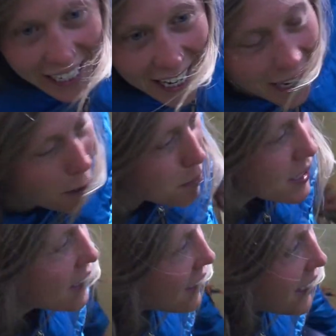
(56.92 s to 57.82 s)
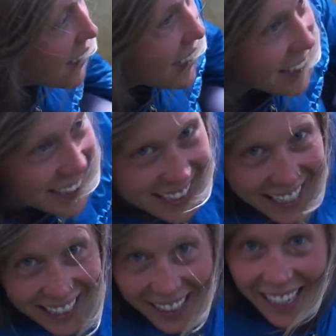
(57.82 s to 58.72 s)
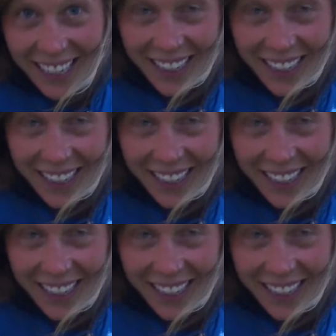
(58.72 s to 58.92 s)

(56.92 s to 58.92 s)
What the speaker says: camped in the daylight.